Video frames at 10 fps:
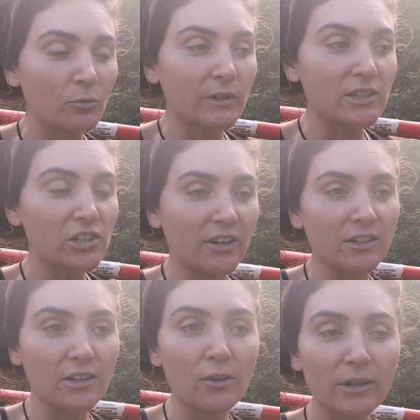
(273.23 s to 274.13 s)
We
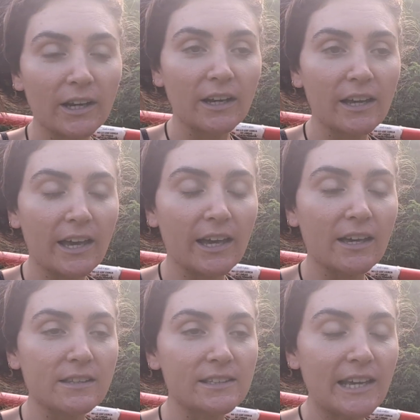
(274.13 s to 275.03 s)
shared yoga
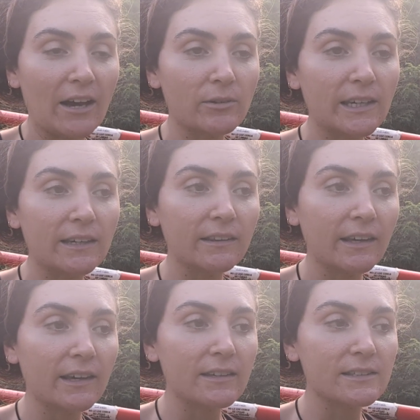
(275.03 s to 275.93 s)
and sound
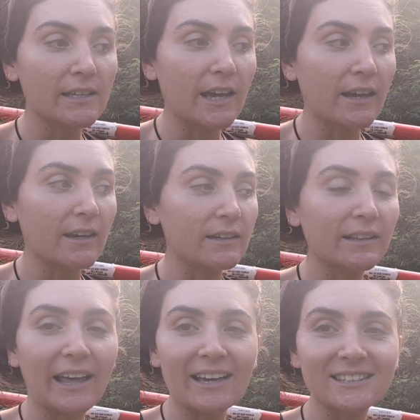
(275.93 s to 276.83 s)
healings and
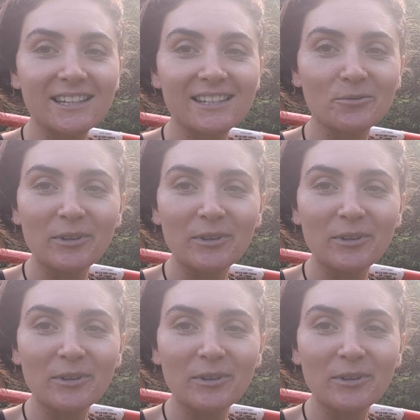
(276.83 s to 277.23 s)
classes,